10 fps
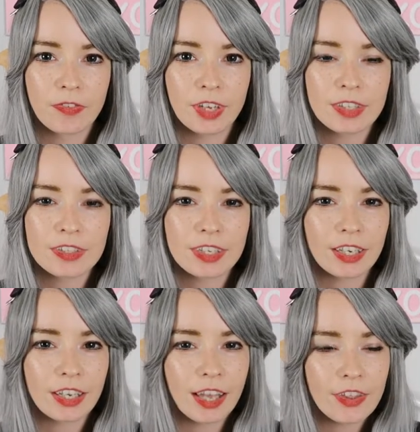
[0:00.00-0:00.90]
fit
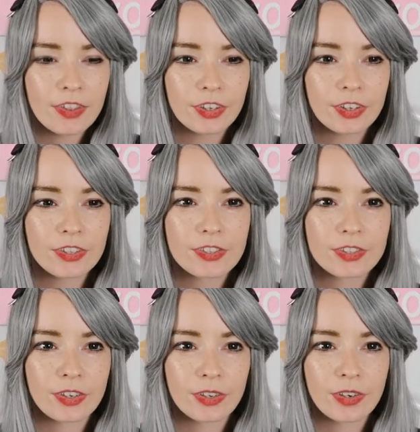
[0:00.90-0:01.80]
together,
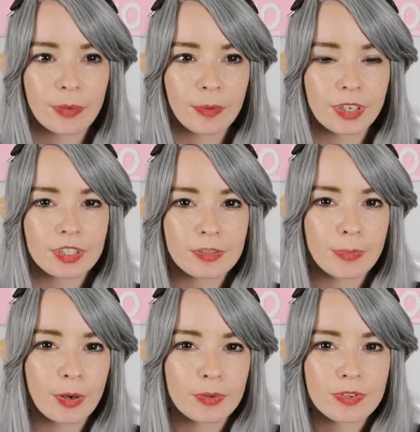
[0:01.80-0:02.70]
so I wanted to
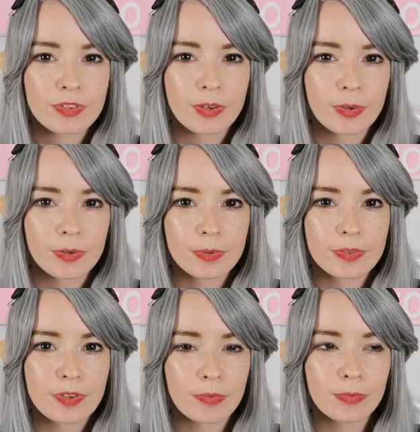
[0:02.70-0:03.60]
post
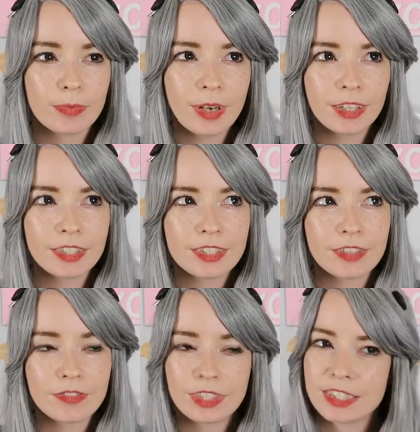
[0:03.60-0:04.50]
those
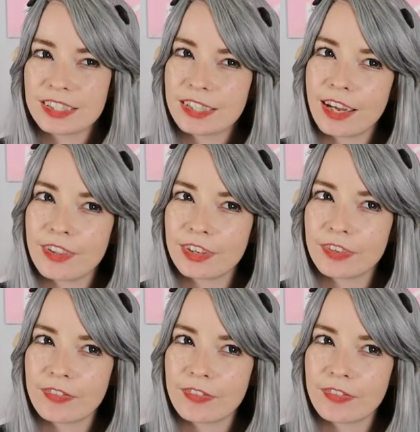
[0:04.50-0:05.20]
relatively together,